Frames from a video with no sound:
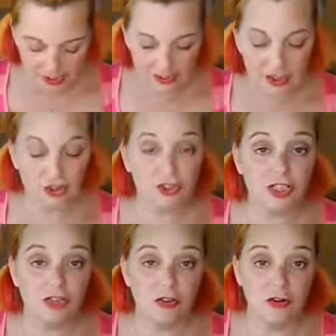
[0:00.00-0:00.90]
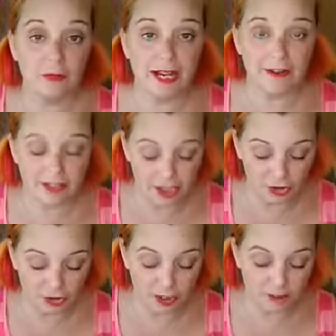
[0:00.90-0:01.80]
And then you're going to go around and you're
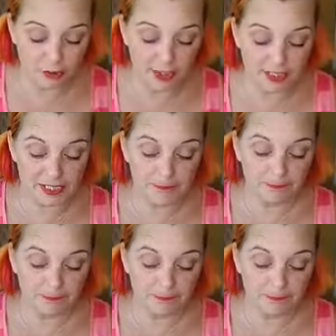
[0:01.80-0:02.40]
going to put,